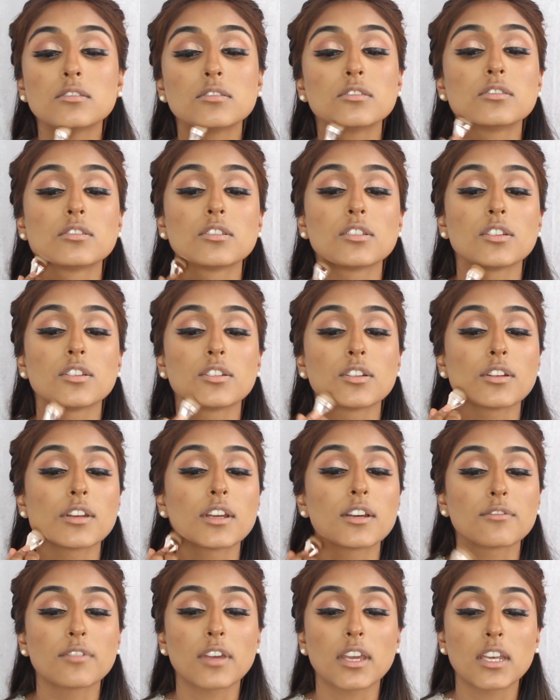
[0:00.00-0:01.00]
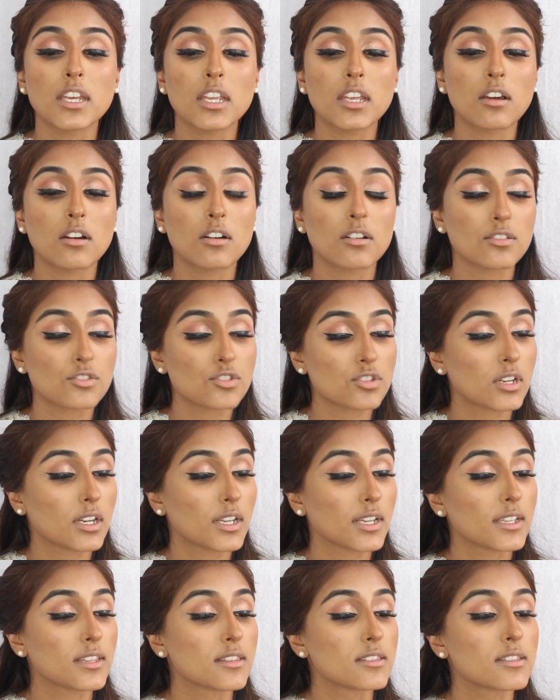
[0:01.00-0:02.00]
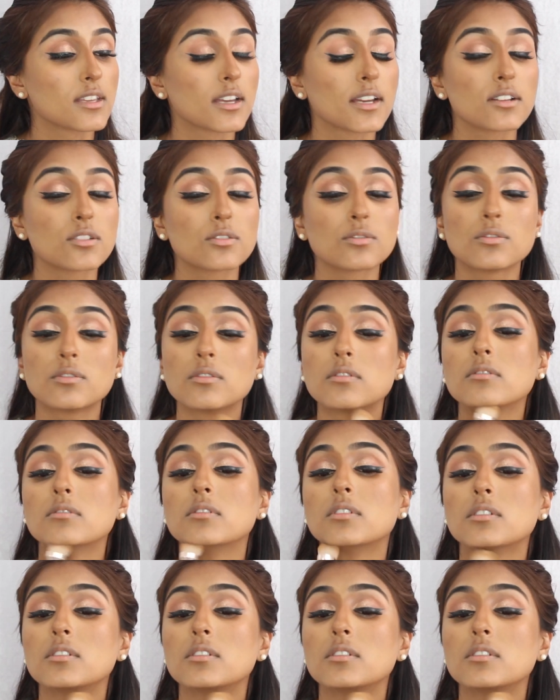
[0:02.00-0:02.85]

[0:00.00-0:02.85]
so you don't have any harsh lines at all.